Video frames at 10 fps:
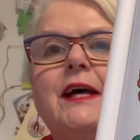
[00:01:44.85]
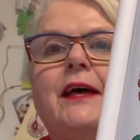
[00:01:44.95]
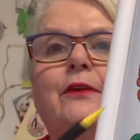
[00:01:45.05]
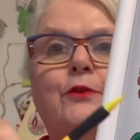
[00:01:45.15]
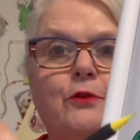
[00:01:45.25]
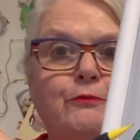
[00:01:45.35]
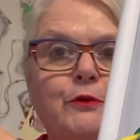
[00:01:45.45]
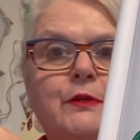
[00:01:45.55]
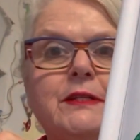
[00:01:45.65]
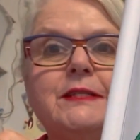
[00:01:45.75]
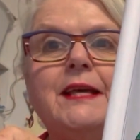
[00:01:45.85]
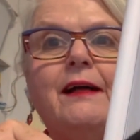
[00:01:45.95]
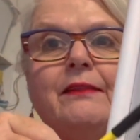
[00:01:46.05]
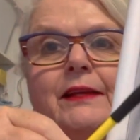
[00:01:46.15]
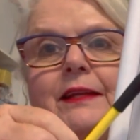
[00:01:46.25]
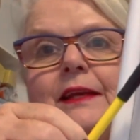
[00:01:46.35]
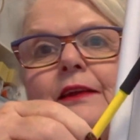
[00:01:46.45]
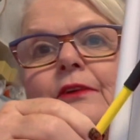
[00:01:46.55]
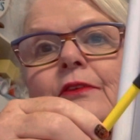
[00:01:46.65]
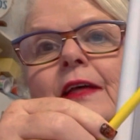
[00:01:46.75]
I don't know if you can tell in
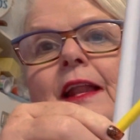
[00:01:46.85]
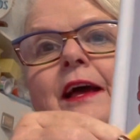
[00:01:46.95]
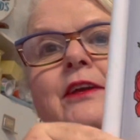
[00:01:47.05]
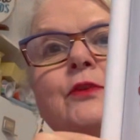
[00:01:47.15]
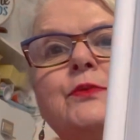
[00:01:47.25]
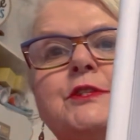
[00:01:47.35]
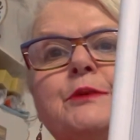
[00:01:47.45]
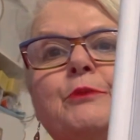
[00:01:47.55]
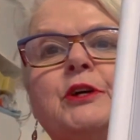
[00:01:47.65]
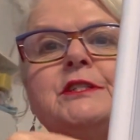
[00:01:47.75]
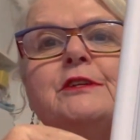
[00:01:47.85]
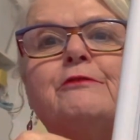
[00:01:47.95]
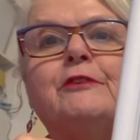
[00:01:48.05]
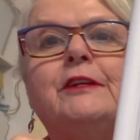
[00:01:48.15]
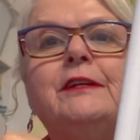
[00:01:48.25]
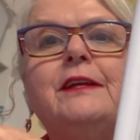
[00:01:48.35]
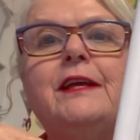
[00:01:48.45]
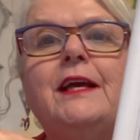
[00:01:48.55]
here that I used them on different.